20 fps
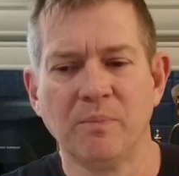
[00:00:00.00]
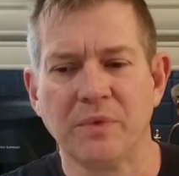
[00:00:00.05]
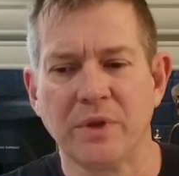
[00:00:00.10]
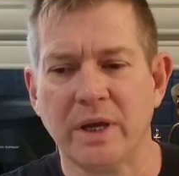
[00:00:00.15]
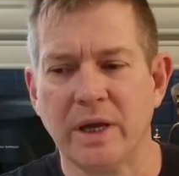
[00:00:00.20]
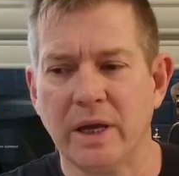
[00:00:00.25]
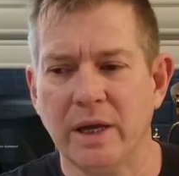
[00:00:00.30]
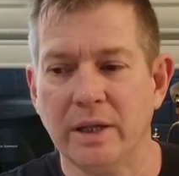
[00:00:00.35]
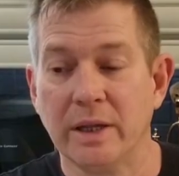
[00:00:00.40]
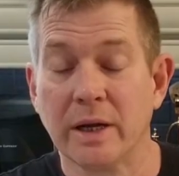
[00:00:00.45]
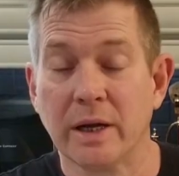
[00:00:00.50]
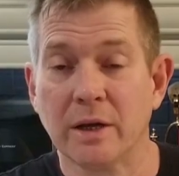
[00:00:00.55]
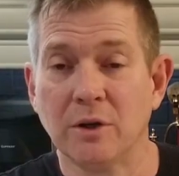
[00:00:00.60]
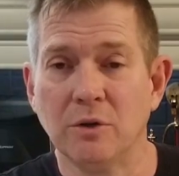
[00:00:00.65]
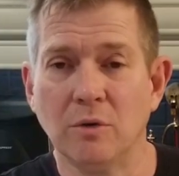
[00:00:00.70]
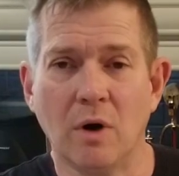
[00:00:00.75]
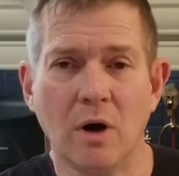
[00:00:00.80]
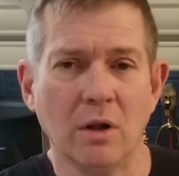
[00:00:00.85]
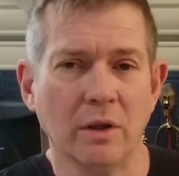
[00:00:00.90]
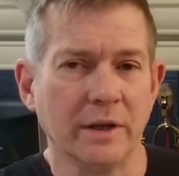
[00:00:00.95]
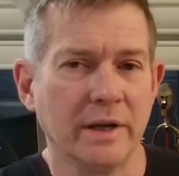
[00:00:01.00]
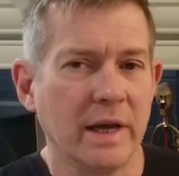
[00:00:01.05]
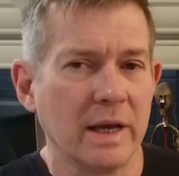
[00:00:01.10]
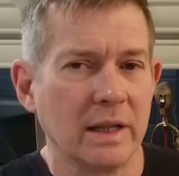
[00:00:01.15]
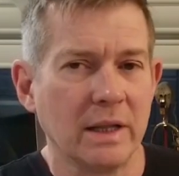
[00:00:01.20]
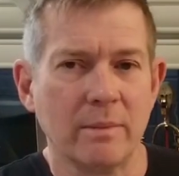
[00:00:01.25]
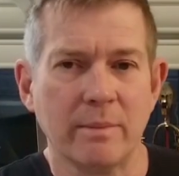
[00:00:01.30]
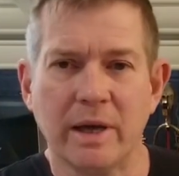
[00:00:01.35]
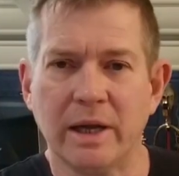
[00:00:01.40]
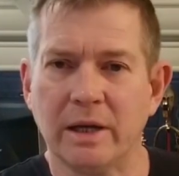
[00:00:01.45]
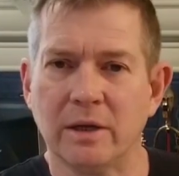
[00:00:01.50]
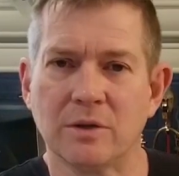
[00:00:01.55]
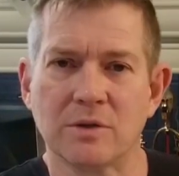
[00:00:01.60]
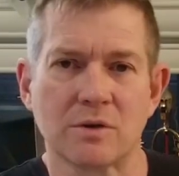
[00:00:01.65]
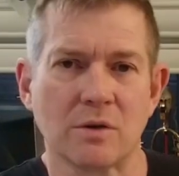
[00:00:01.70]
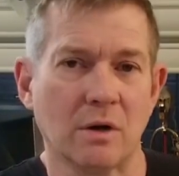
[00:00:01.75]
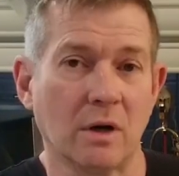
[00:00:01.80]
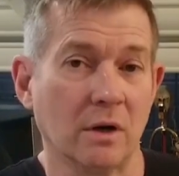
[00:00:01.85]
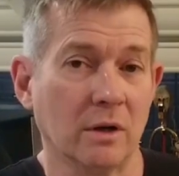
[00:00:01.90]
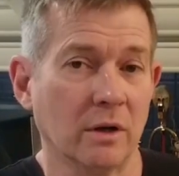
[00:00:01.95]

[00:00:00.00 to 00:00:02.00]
And then I do all the daily maintenance on our